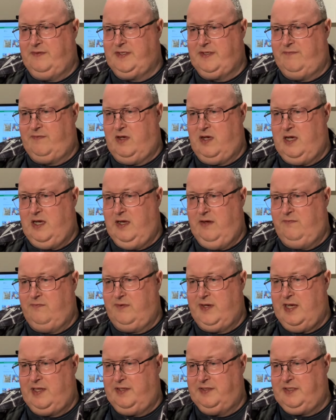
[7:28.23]
Survive
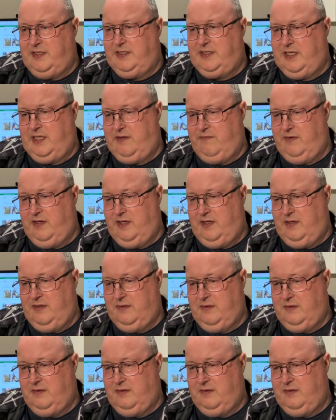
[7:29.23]
Reality TV?